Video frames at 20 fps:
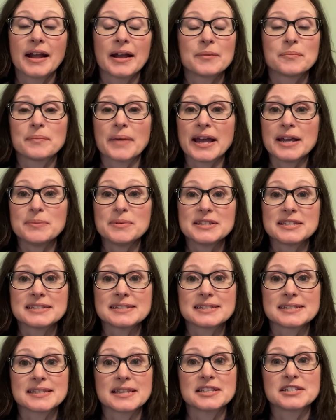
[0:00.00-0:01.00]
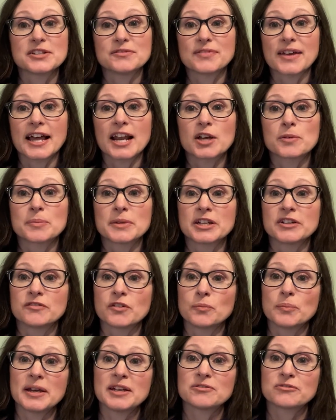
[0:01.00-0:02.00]
Maybe this is in the development of a
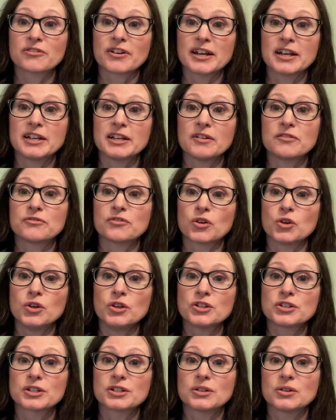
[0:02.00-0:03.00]
meat-free food,